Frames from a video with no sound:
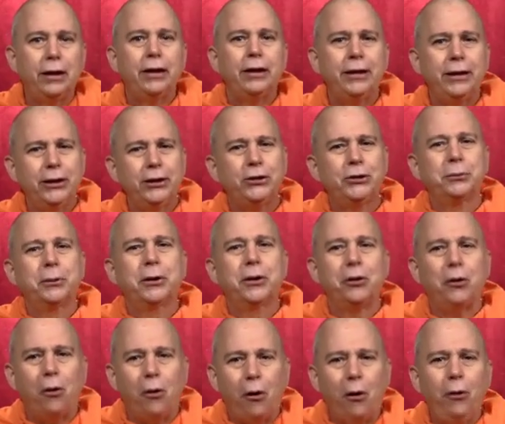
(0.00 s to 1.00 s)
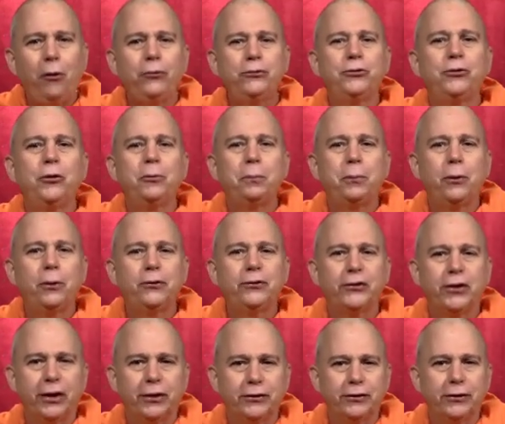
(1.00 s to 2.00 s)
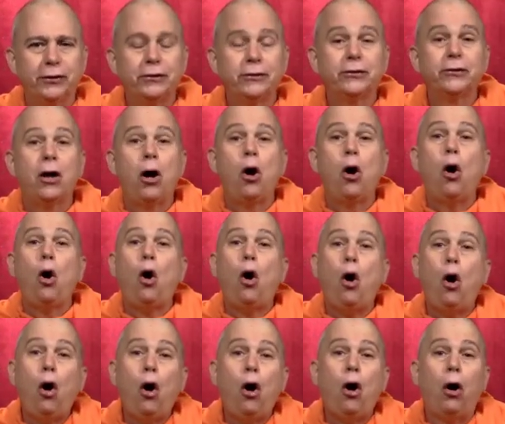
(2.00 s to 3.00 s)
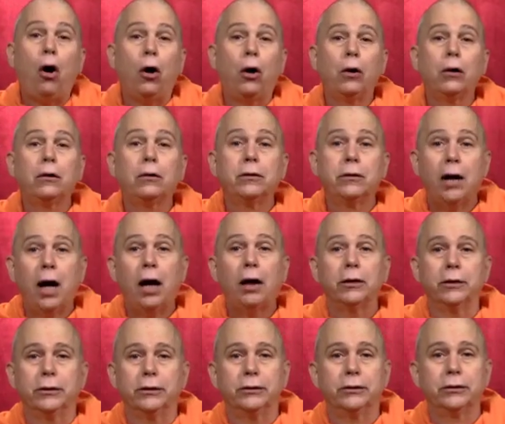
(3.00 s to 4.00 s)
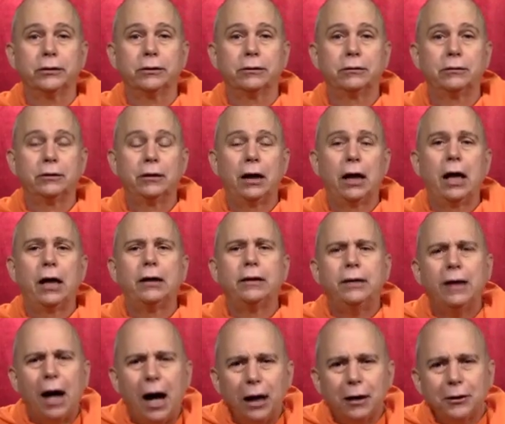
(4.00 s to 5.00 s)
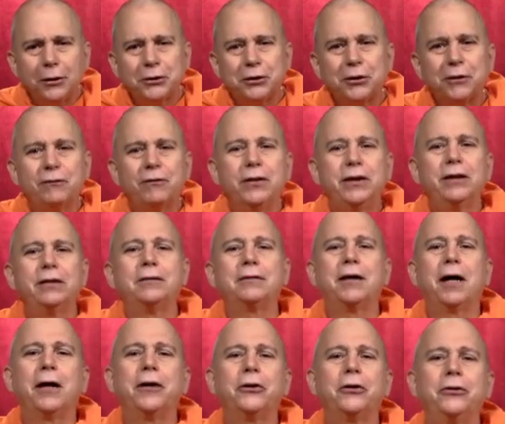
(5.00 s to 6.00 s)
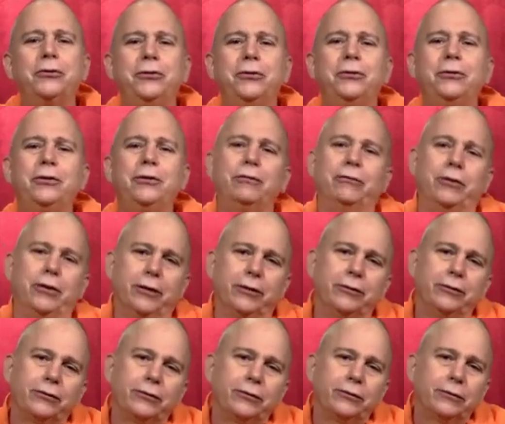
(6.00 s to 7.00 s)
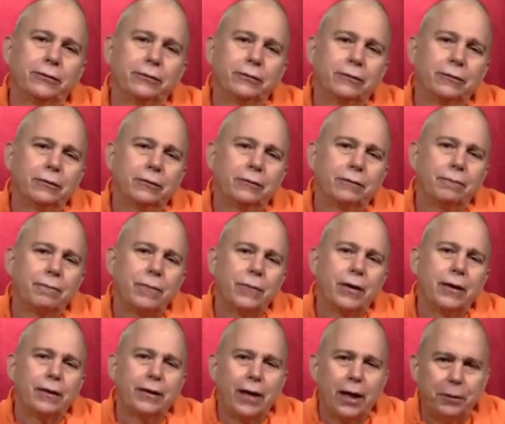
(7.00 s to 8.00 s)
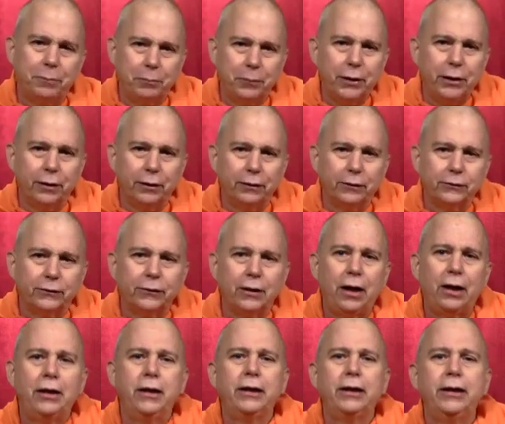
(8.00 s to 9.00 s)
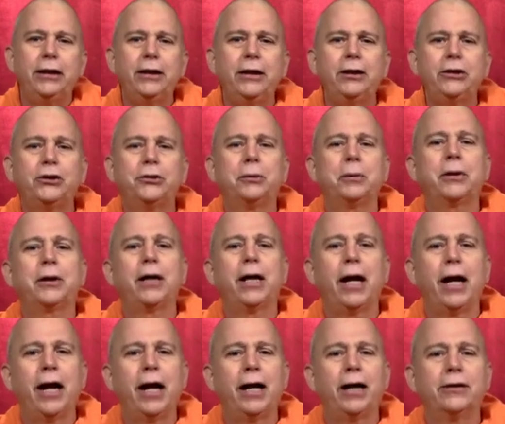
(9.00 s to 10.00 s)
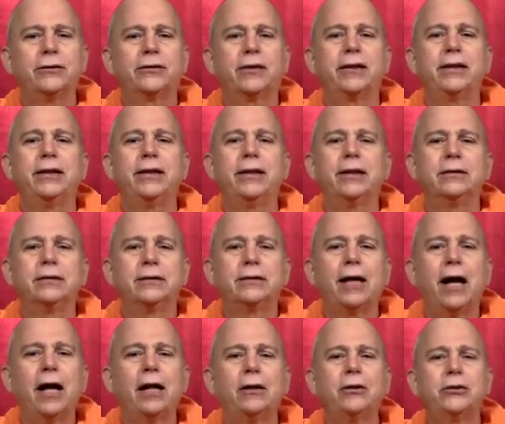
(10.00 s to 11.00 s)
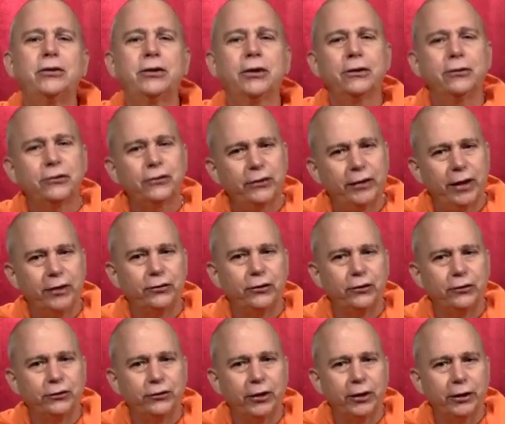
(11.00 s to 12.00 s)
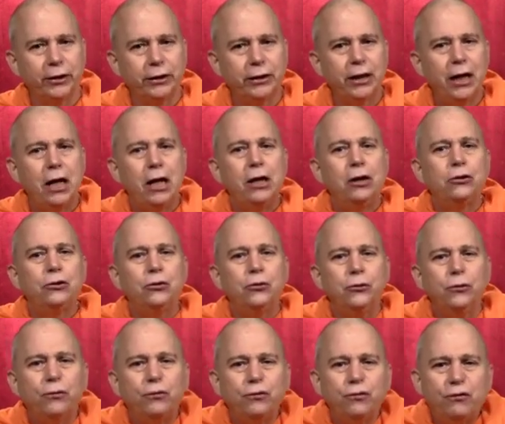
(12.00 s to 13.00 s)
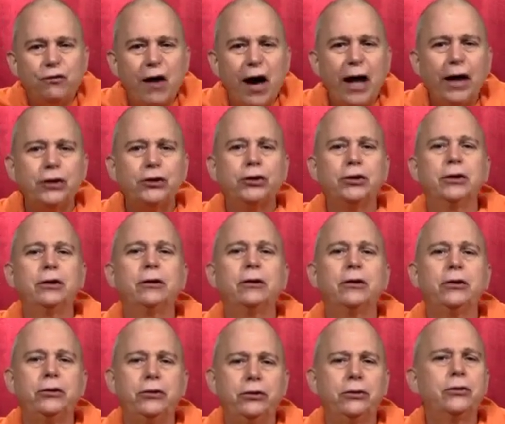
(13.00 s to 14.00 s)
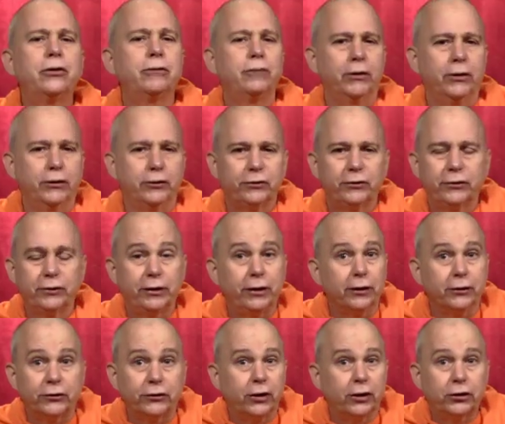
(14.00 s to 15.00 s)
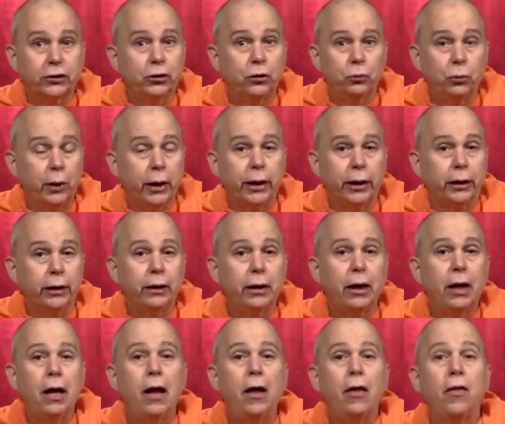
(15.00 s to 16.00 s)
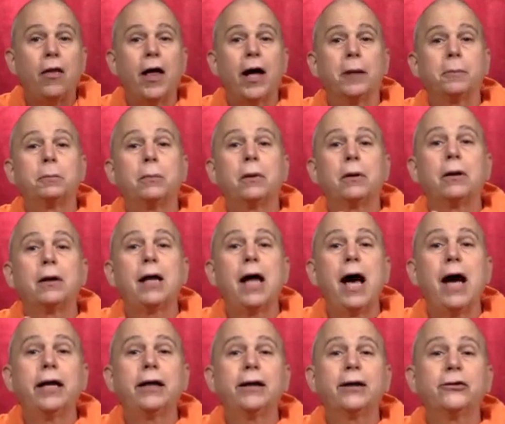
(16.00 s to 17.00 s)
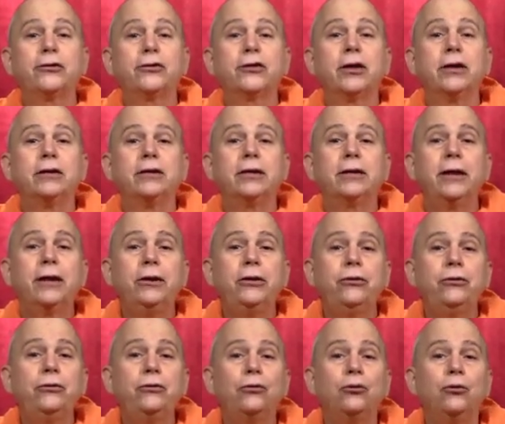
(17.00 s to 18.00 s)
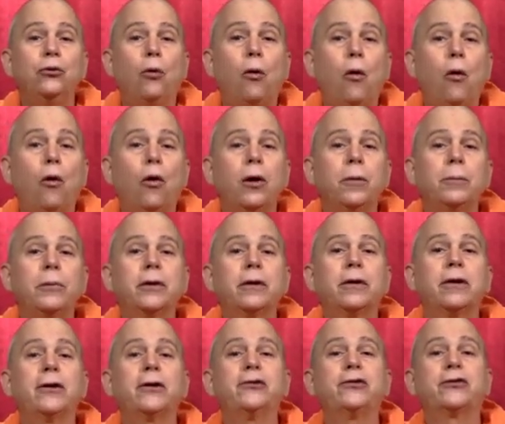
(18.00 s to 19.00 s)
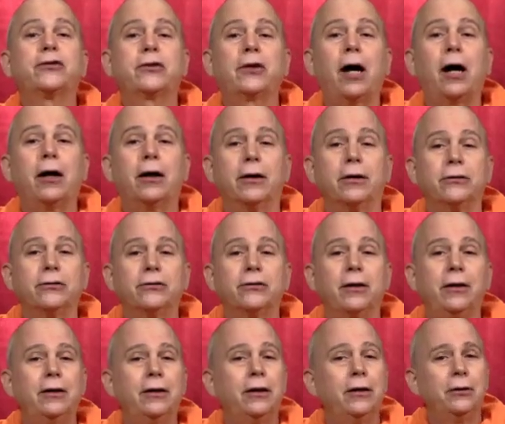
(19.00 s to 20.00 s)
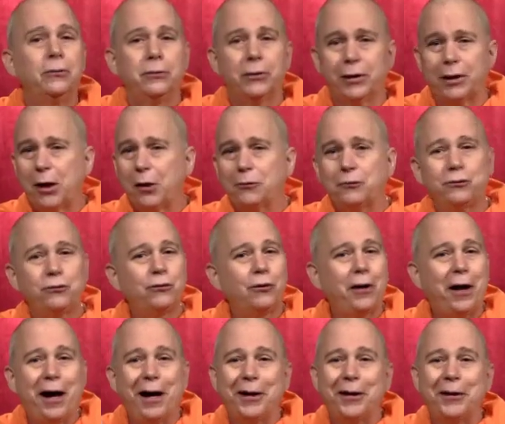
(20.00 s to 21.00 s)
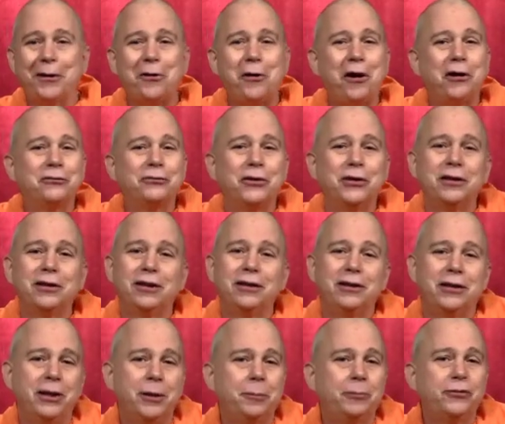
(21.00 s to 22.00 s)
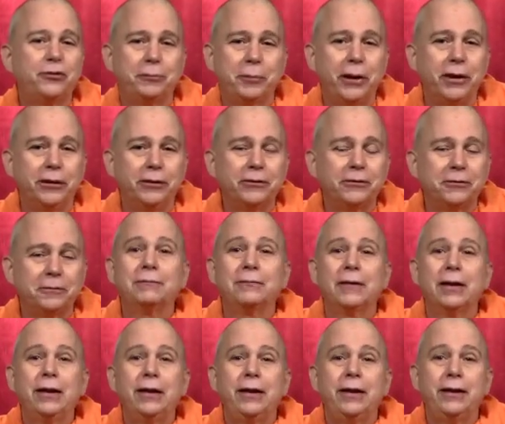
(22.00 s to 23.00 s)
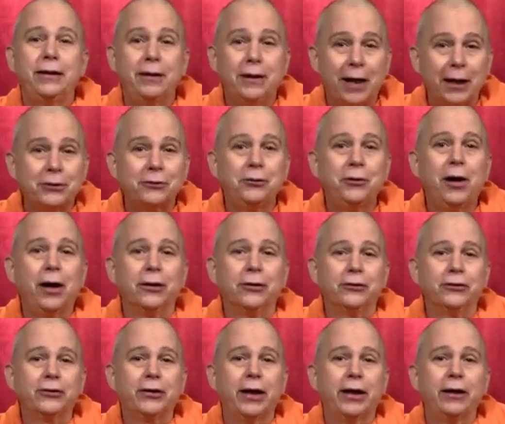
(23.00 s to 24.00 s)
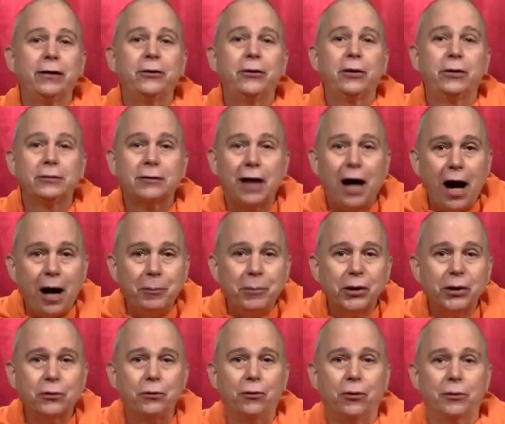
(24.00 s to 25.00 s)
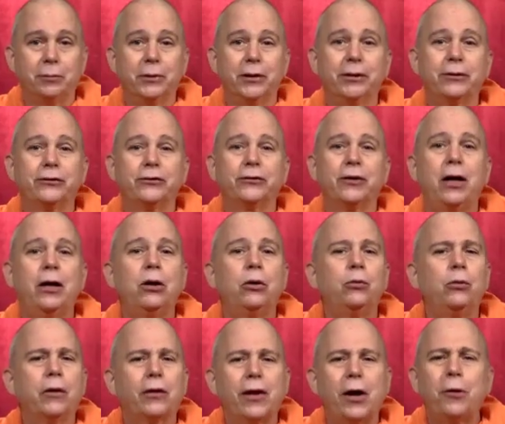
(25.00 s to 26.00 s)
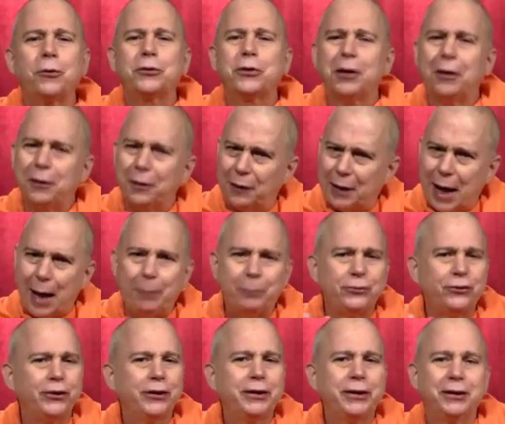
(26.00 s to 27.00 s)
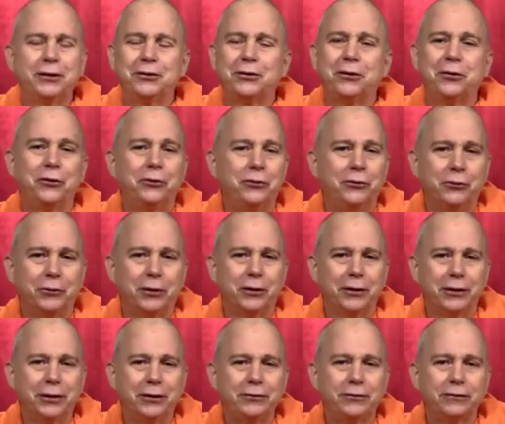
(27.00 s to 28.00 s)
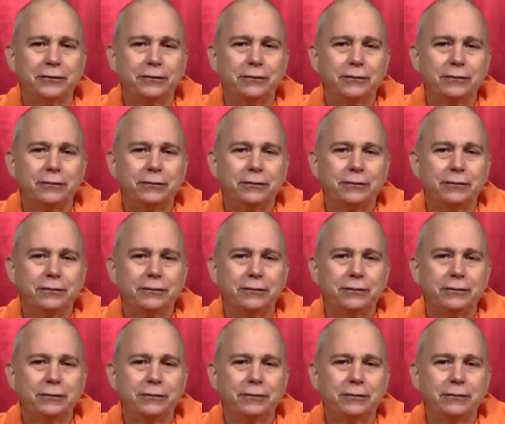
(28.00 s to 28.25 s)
Ishvara also possesses all knowledge, knowledge of the entire universe. That means Ishvara has the intelligence necessary to fashion the universe in such a way that planets continue to orbit their stars without flying off into deep space, electrons stay in their atomic orbits without collapsing into the nucleus,